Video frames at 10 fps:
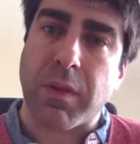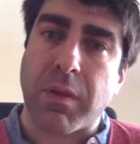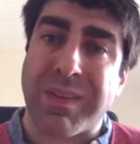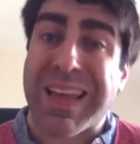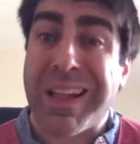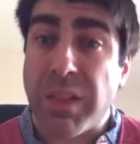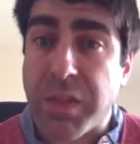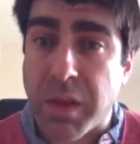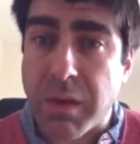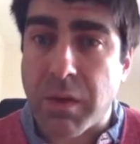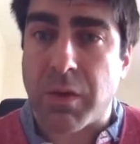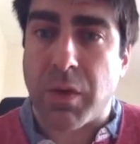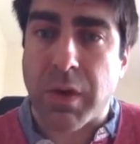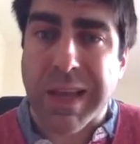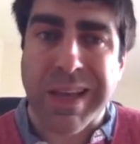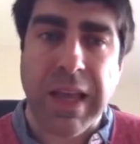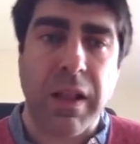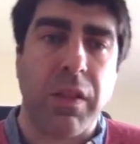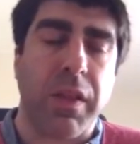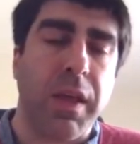healthy or look
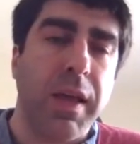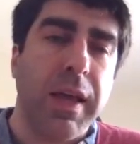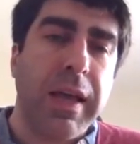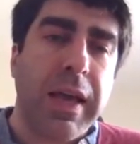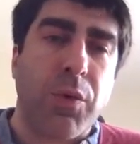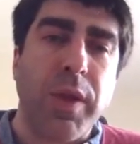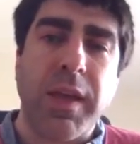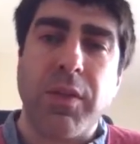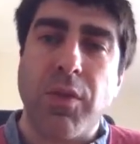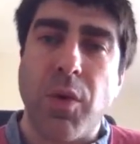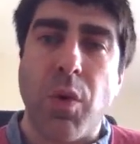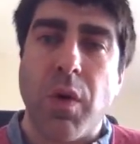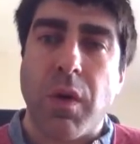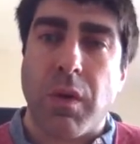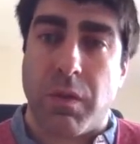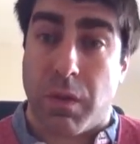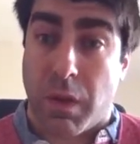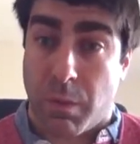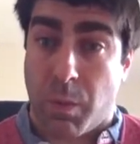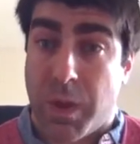unhealthy, and we
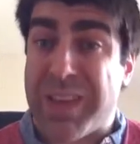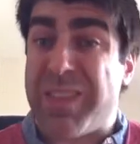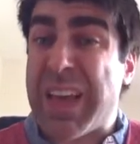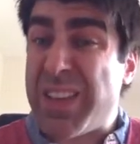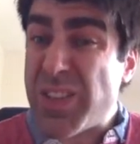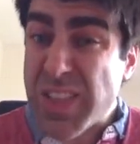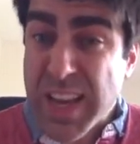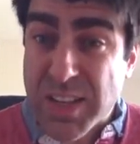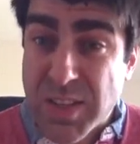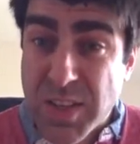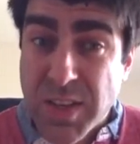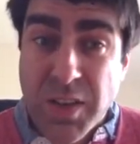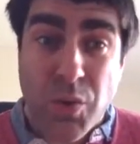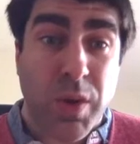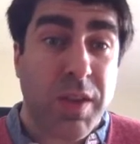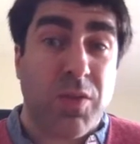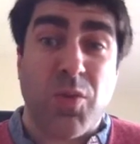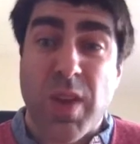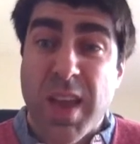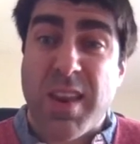can dissect. We can do
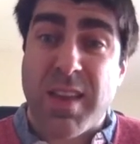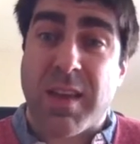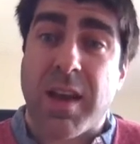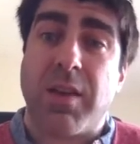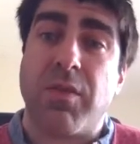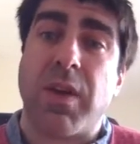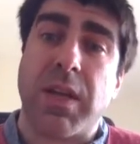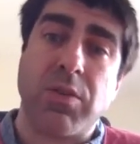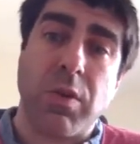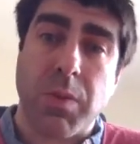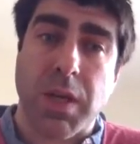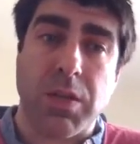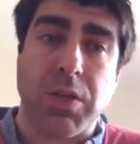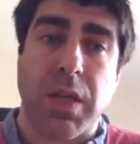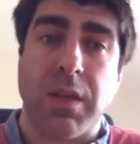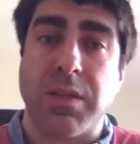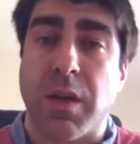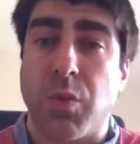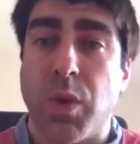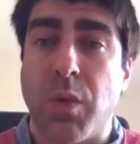any kind of anatomical studies
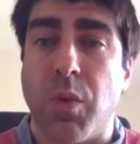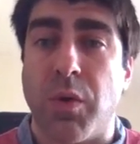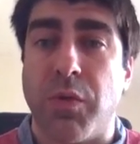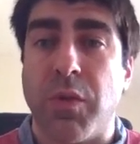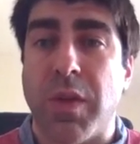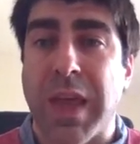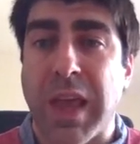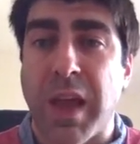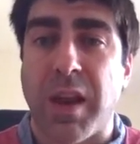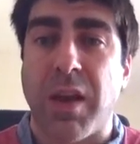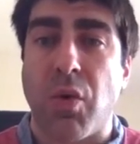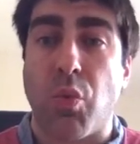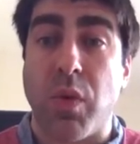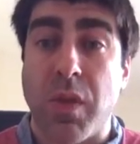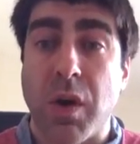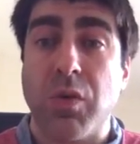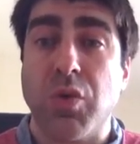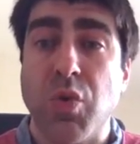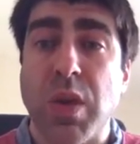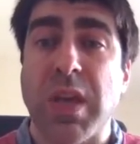that we want, again, without
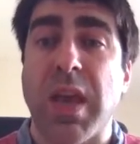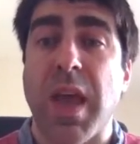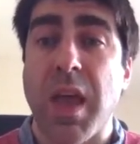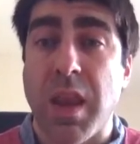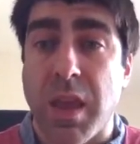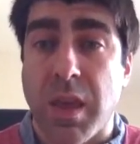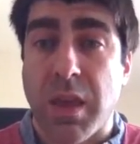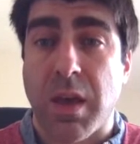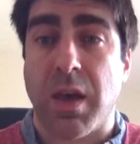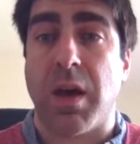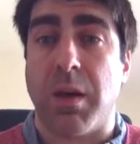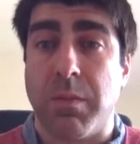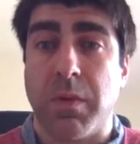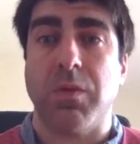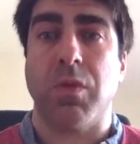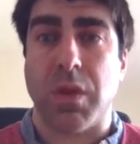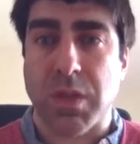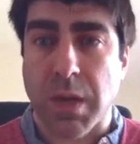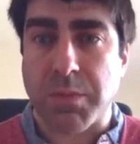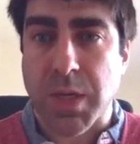doing any harm to the
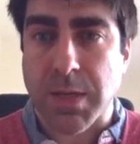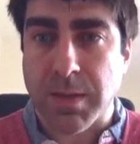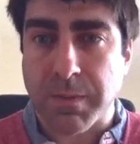subject,